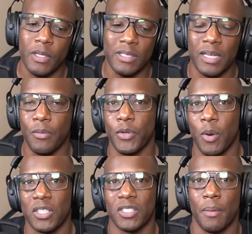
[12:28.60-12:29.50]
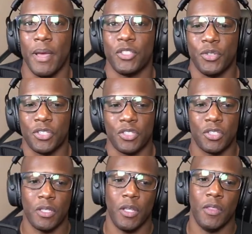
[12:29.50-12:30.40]
It's kind of like when you're watching The
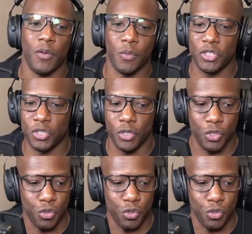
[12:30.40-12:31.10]
Matrix in the original, that.